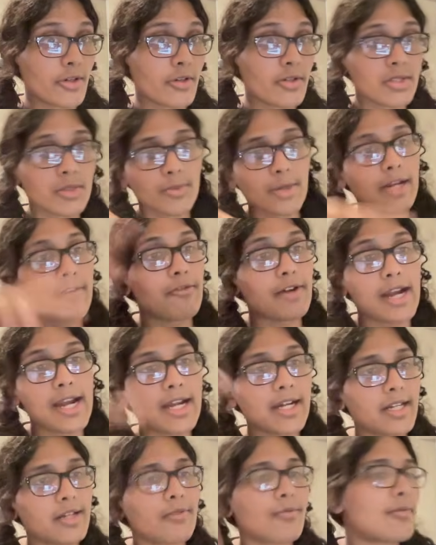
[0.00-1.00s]
So whenever I add
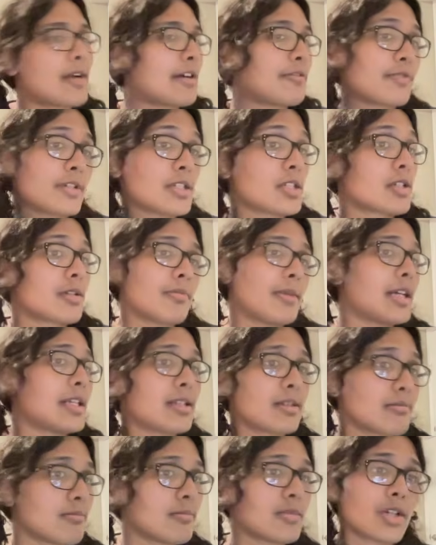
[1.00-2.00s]
a reference to my
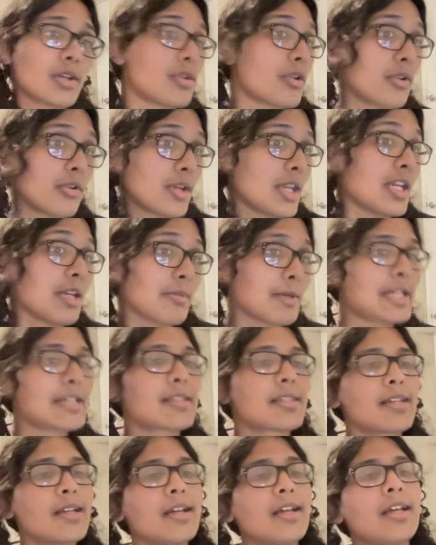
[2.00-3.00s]
Zotero database,
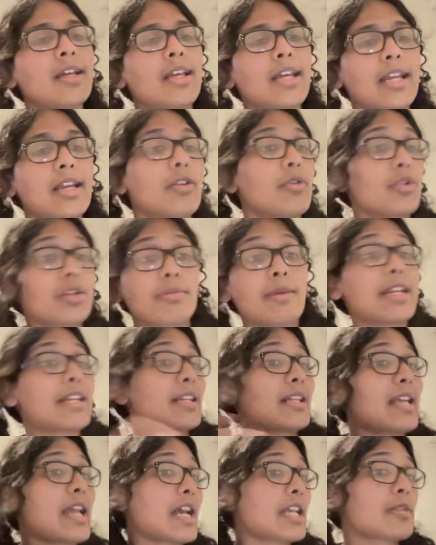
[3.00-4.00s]
it automatically
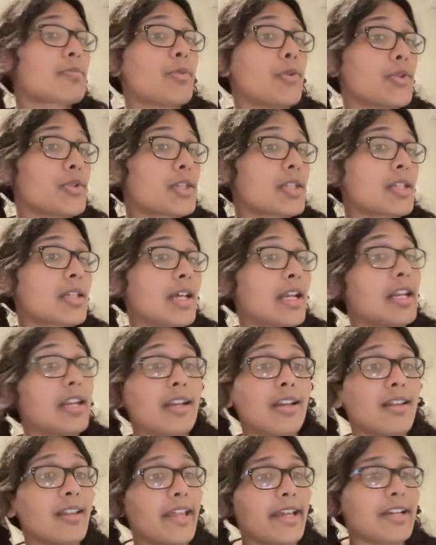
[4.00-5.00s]
exports and
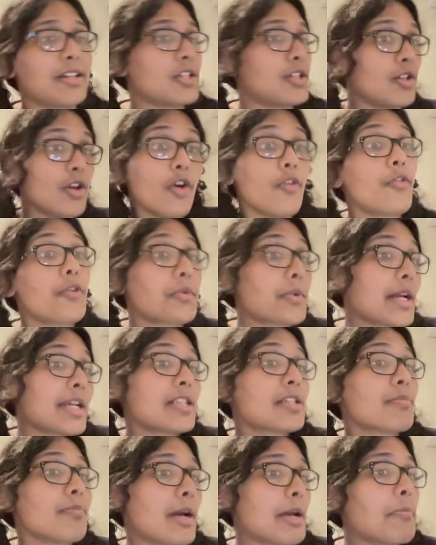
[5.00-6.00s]
like overwrites
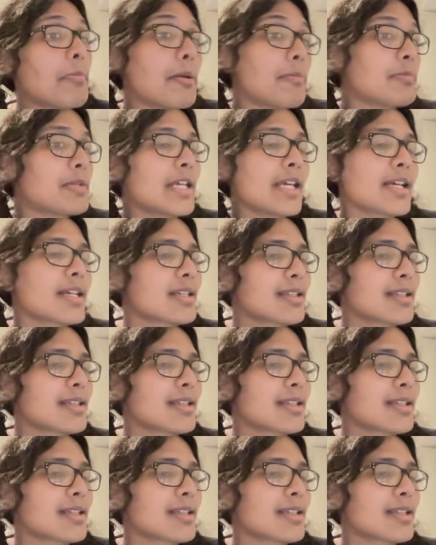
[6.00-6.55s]
my bibtex